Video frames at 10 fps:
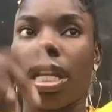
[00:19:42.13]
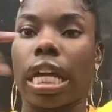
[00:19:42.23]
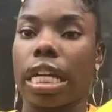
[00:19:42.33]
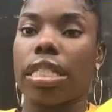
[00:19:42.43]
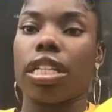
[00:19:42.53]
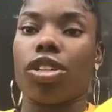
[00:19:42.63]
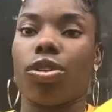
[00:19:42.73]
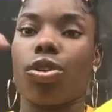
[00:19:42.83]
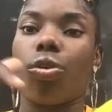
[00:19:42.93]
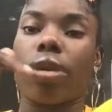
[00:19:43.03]
like i said
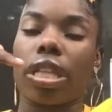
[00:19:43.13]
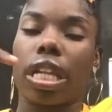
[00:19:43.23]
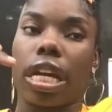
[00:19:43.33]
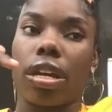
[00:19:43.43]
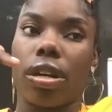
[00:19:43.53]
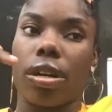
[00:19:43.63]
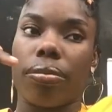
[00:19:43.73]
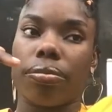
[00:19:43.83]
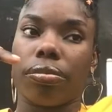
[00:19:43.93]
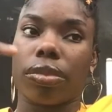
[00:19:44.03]
they'll go with like
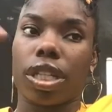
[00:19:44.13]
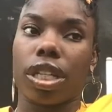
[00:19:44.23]
um